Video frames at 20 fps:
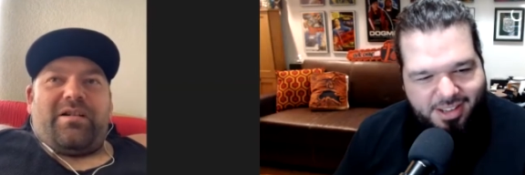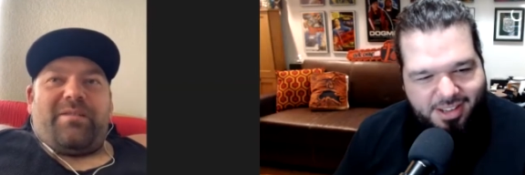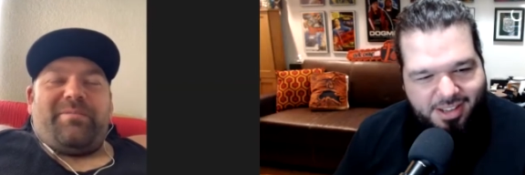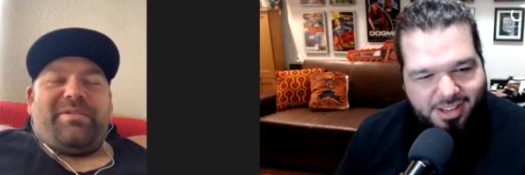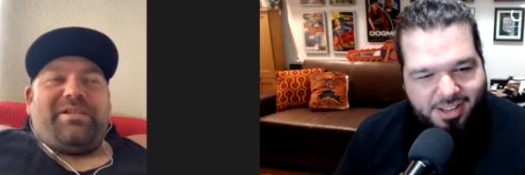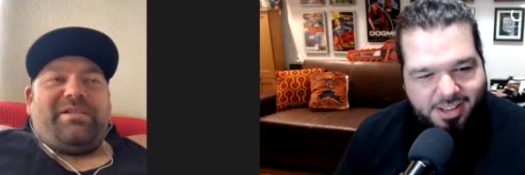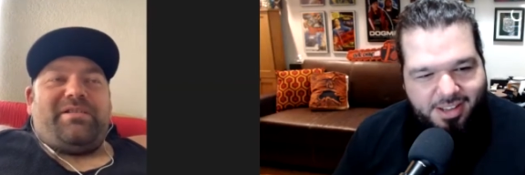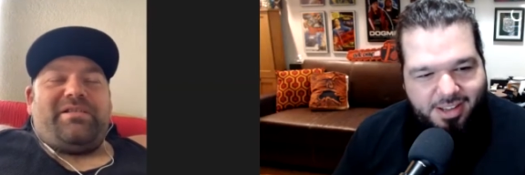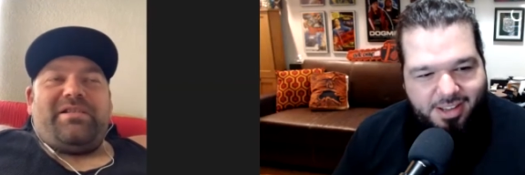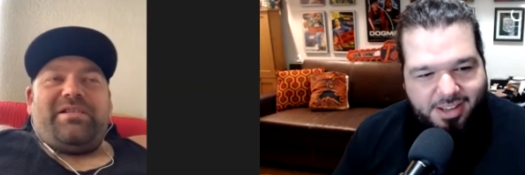
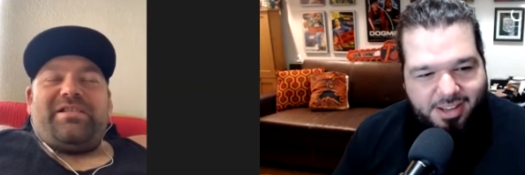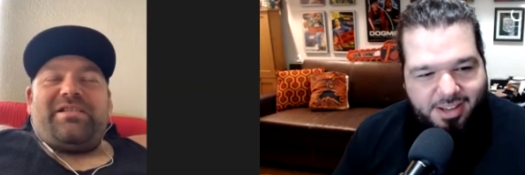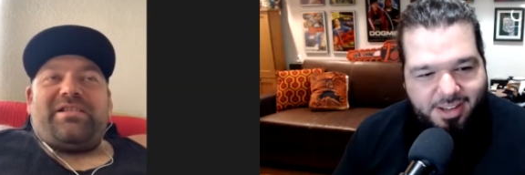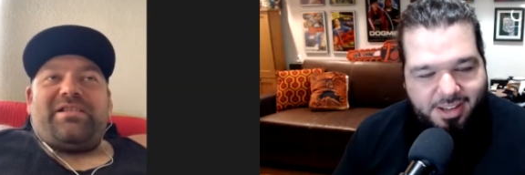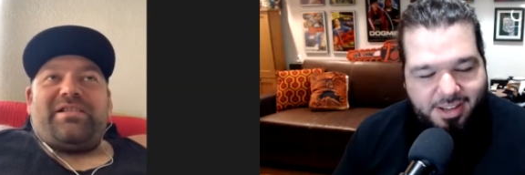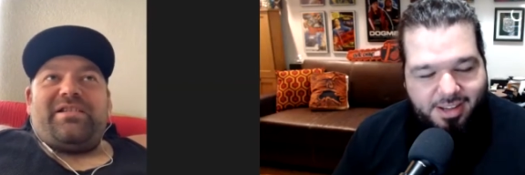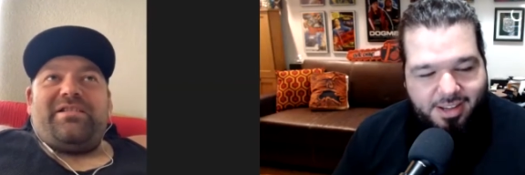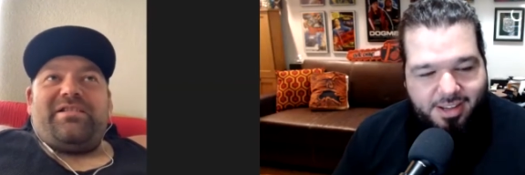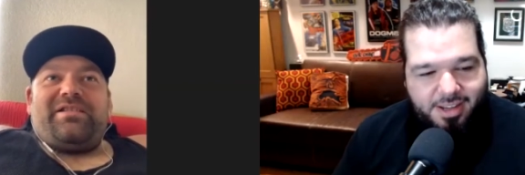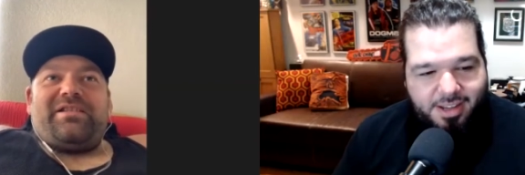Speaker 1: mean, it's
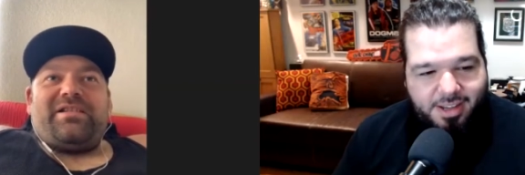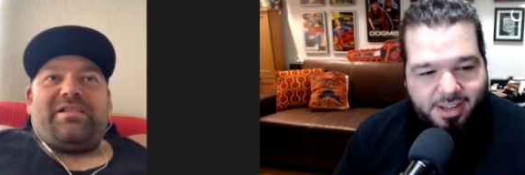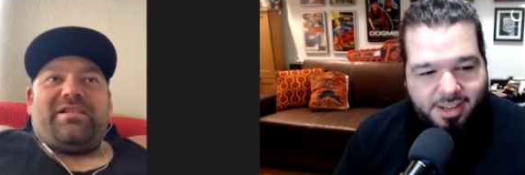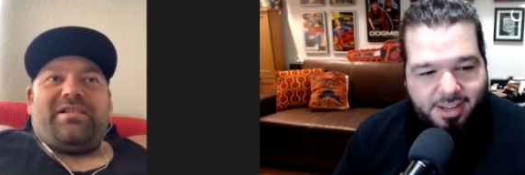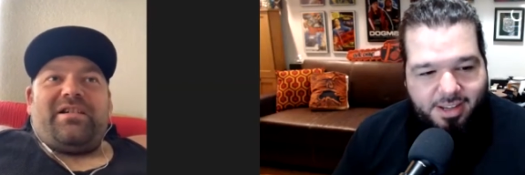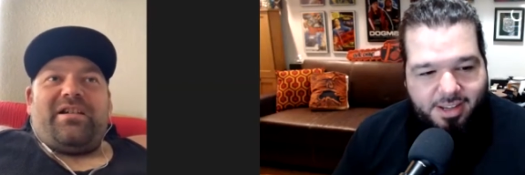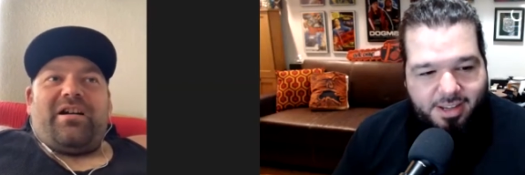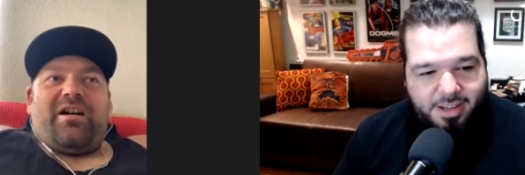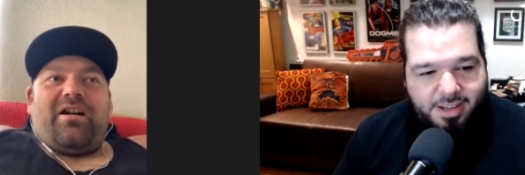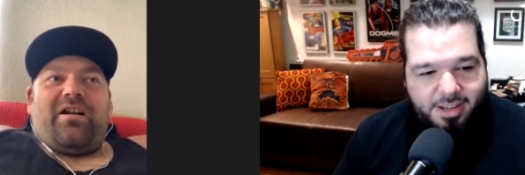it's a
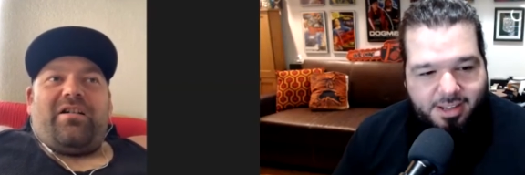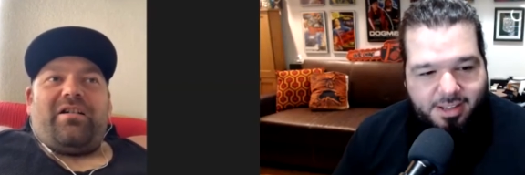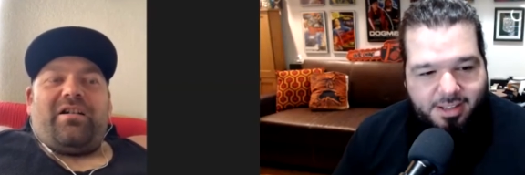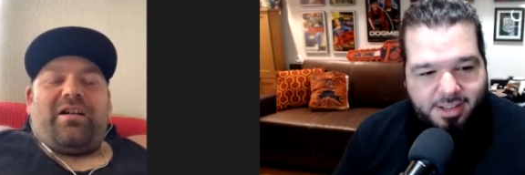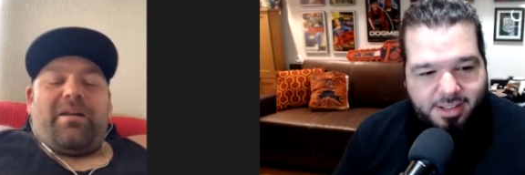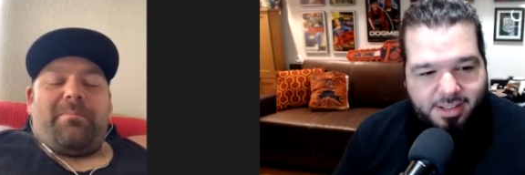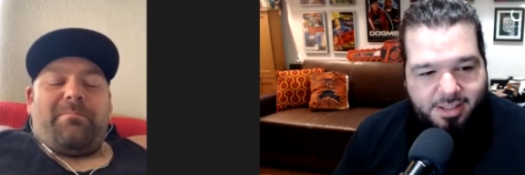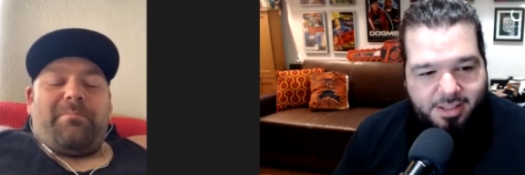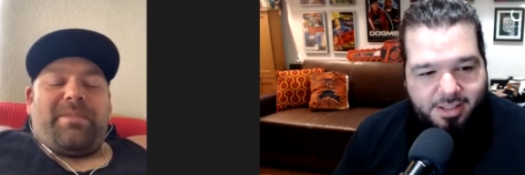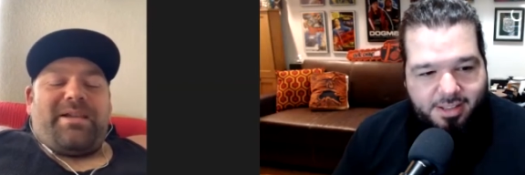
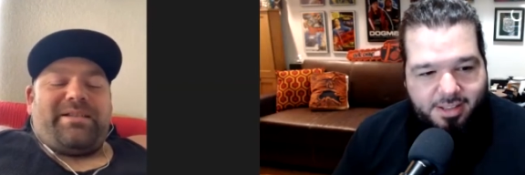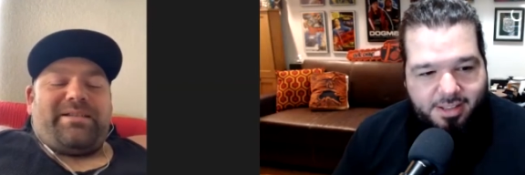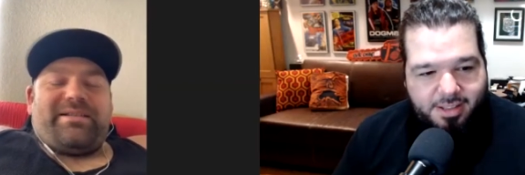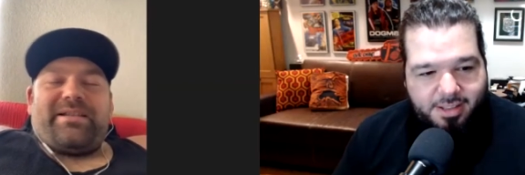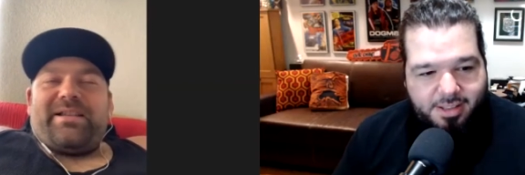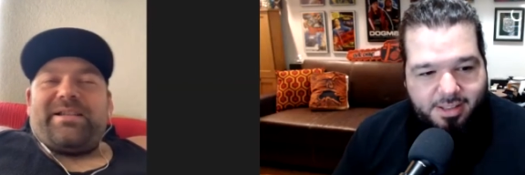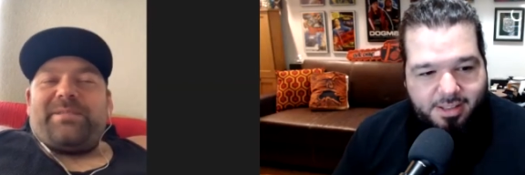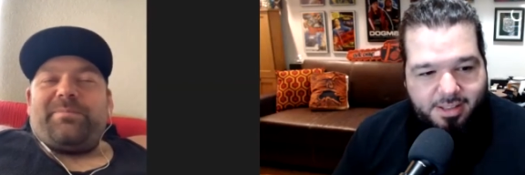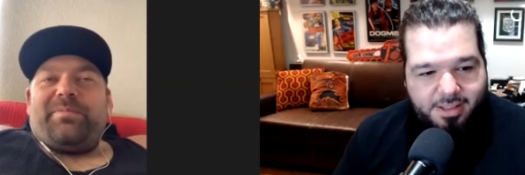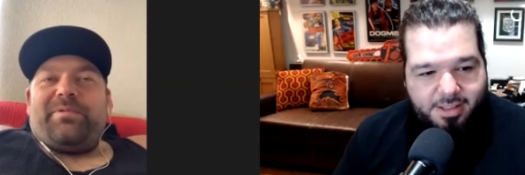amazing
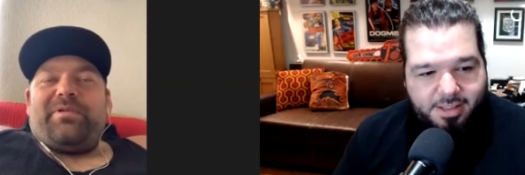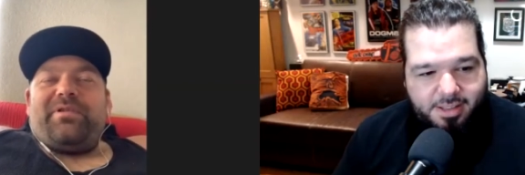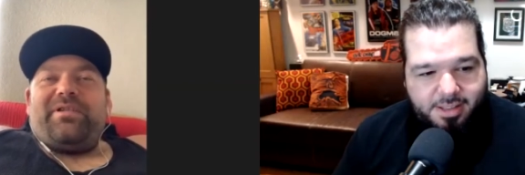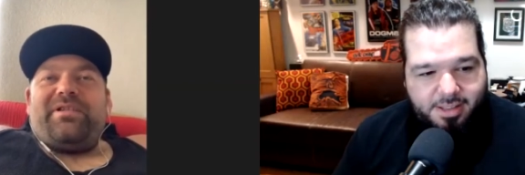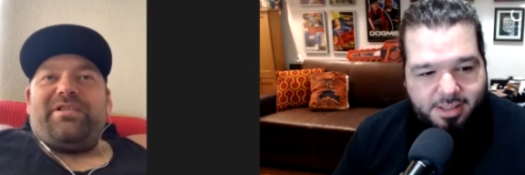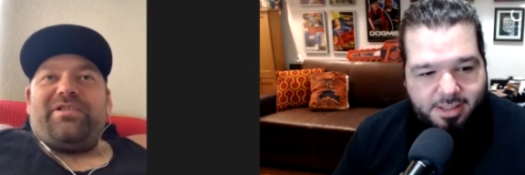experience.